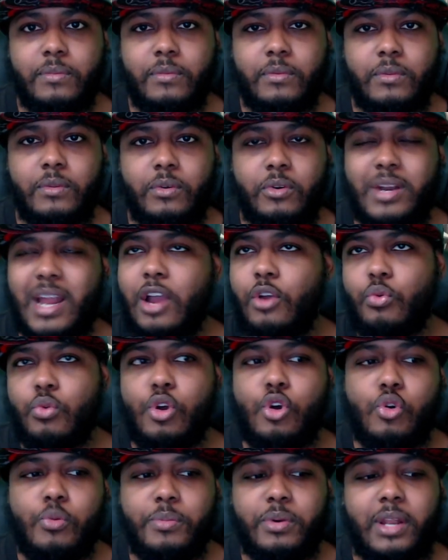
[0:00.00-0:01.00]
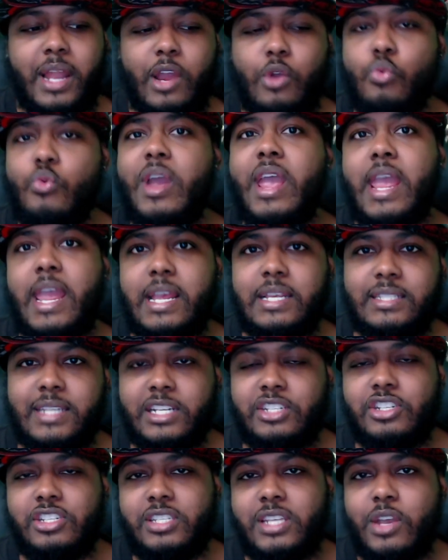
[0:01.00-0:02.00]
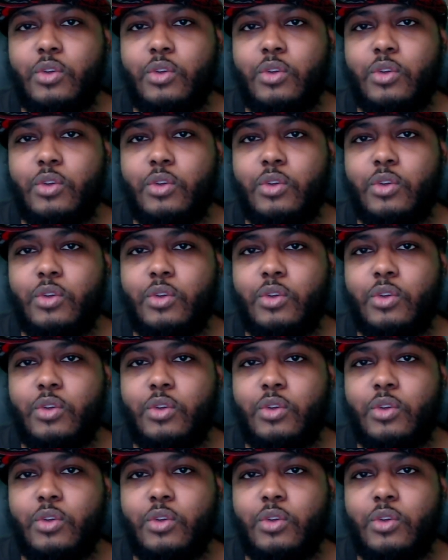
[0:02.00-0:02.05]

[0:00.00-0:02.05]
Or not grown, but like raised, I should say.